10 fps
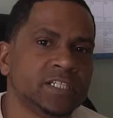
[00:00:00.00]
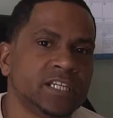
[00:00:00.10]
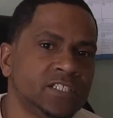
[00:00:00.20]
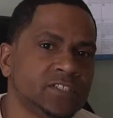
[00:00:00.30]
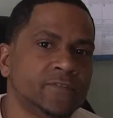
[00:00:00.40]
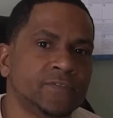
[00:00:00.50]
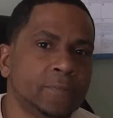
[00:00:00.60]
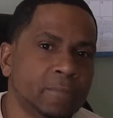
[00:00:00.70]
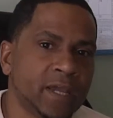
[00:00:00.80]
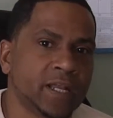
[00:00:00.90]
needs of
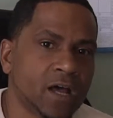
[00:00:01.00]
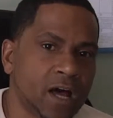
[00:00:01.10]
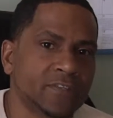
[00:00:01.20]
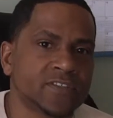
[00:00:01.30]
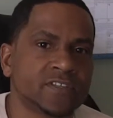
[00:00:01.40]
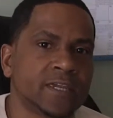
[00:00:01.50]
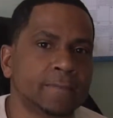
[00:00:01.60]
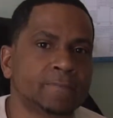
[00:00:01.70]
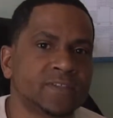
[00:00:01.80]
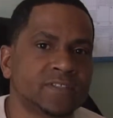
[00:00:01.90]
the men on this
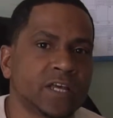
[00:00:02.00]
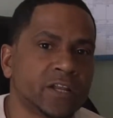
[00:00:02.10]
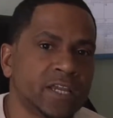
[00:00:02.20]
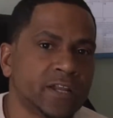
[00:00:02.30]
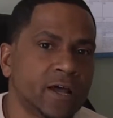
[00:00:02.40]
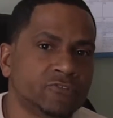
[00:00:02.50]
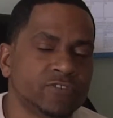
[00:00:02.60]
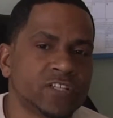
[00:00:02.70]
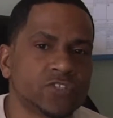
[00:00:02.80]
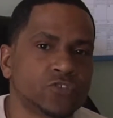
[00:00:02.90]
campus that are in our
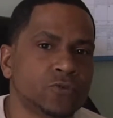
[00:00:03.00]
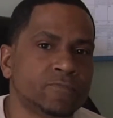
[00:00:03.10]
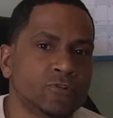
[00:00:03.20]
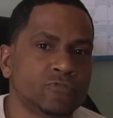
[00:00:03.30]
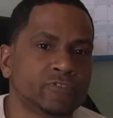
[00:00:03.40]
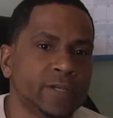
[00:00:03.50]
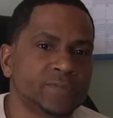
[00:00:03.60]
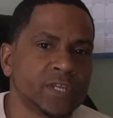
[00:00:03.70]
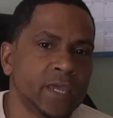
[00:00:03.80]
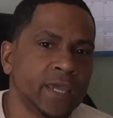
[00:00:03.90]
transitional
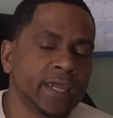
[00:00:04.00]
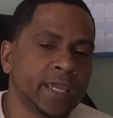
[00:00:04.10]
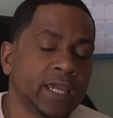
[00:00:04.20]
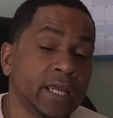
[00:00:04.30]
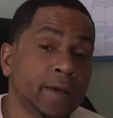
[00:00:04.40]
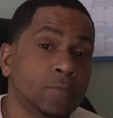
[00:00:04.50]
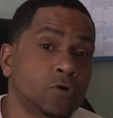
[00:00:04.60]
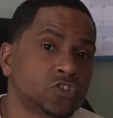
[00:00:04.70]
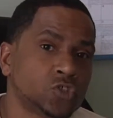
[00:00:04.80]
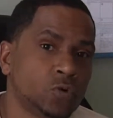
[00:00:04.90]
programs, and I'm
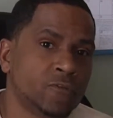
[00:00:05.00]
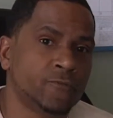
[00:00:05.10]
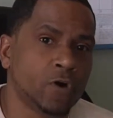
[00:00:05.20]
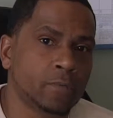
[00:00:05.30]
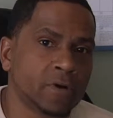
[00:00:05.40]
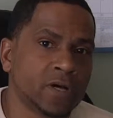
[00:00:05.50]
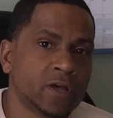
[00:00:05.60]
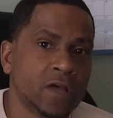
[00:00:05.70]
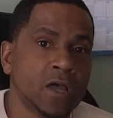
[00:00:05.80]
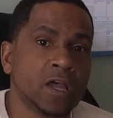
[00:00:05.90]
also a former
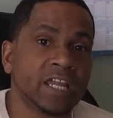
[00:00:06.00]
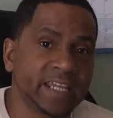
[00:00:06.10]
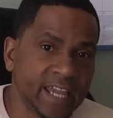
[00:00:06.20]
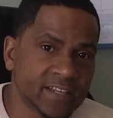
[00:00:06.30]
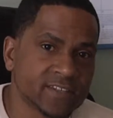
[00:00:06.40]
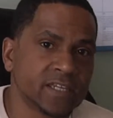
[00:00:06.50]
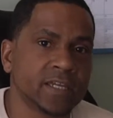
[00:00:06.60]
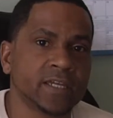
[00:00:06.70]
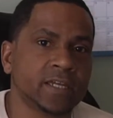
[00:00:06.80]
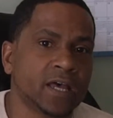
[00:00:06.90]
guest
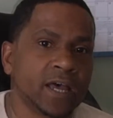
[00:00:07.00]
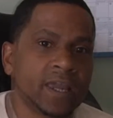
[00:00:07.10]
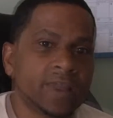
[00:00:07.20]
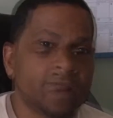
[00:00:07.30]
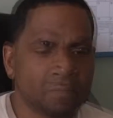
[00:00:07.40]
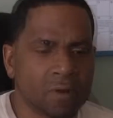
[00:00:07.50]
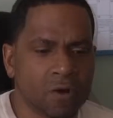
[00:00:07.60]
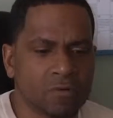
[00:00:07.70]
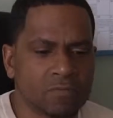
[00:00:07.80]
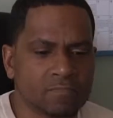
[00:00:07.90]
here.
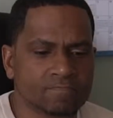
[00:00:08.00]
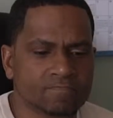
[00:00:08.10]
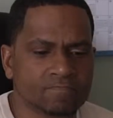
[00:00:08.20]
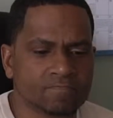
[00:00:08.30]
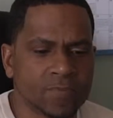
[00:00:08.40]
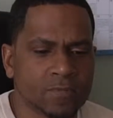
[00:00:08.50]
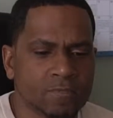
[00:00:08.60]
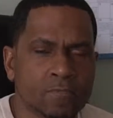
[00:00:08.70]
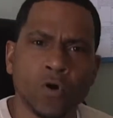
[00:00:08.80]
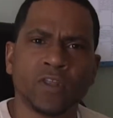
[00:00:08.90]
About
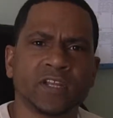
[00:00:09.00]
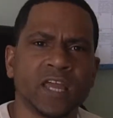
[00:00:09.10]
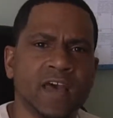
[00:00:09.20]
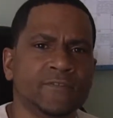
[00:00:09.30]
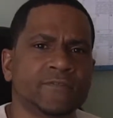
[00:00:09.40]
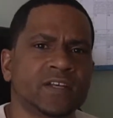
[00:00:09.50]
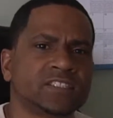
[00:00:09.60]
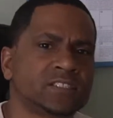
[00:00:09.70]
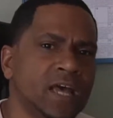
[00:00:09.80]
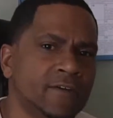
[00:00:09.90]
more than half of our
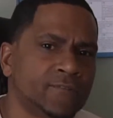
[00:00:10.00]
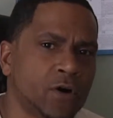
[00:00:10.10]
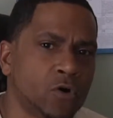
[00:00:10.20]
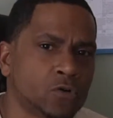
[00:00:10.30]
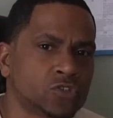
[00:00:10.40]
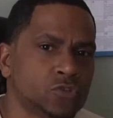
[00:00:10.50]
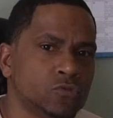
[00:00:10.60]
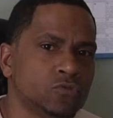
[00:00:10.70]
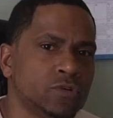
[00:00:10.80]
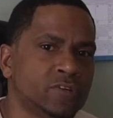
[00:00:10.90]
staff are
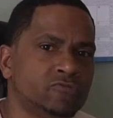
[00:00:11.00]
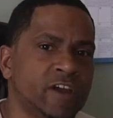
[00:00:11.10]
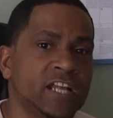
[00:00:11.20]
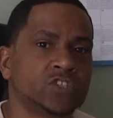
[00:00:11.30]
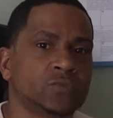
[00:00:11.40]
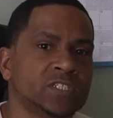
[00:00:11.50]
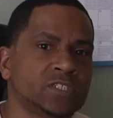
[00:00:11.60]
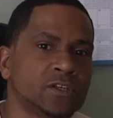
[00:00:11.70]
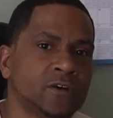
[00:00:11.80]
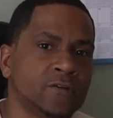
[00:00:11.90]
also
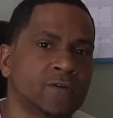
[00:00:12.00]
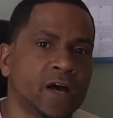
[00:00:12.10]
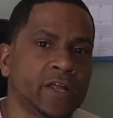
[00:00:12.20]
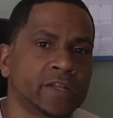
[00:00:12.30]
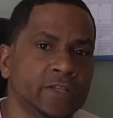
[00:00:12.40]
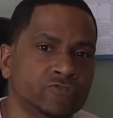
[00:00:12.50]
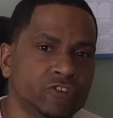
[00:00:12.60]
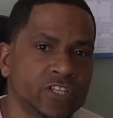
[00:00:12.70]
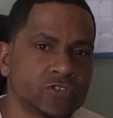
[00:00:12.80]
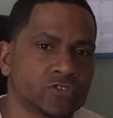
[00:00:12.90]
graduates of our
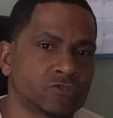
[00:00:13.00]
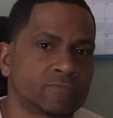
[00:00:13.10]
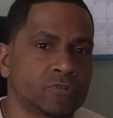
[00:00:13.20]
transitional